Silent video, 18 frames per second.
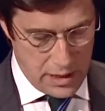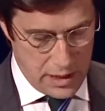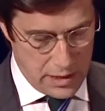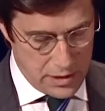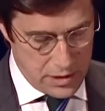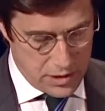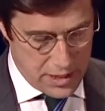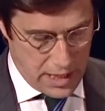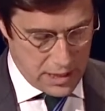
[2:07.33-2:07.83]

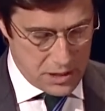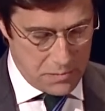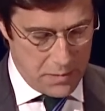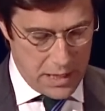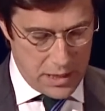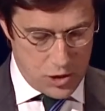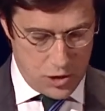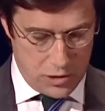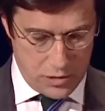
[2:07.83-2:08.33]
in the tax
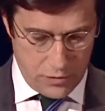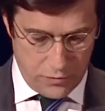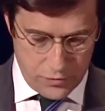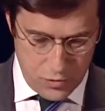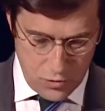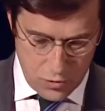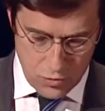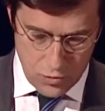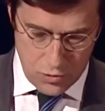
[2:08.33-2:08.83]
management of
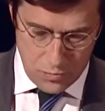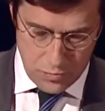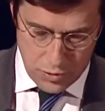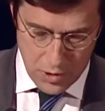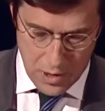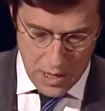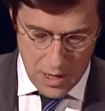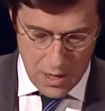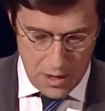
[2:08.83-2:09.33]
your group.